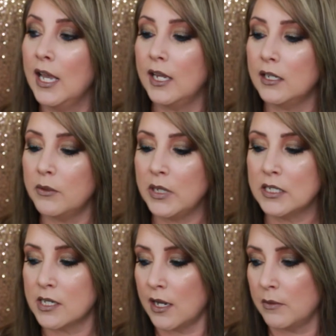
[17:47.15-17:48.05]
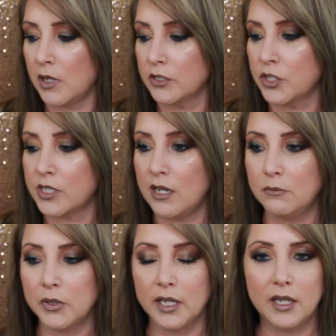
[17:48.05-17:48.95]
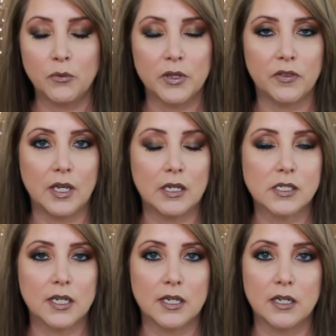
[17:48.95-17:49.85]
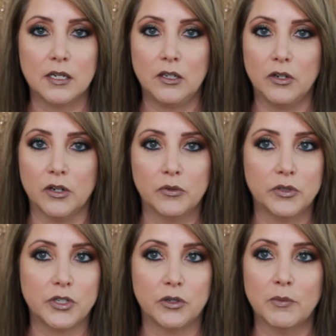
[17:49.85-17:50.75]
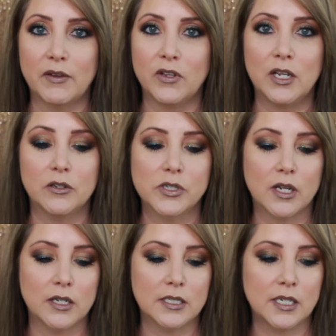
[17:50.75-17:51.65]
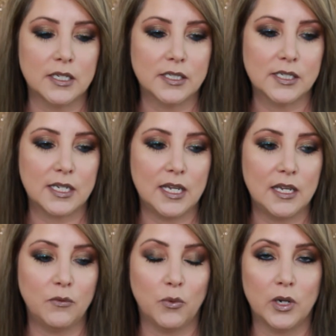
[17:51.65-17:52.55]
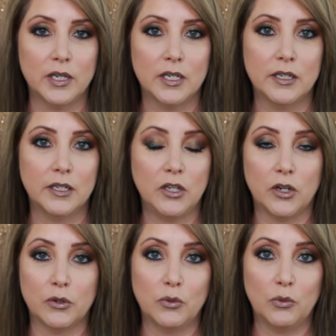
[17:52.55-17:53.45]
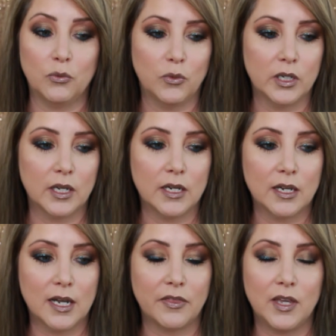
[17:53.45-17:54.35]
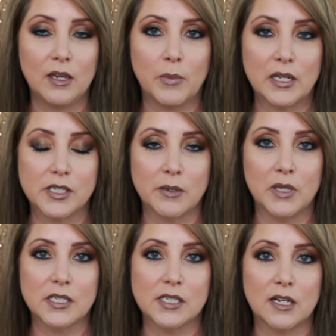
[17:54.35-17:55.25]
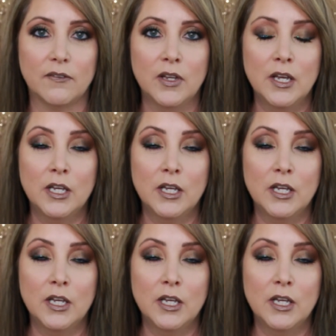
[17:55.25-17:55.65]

And in the meantime, I'll just keep playing with things and, you know, doing my videos on it to see what, you know, what kind of I think about some of this stuff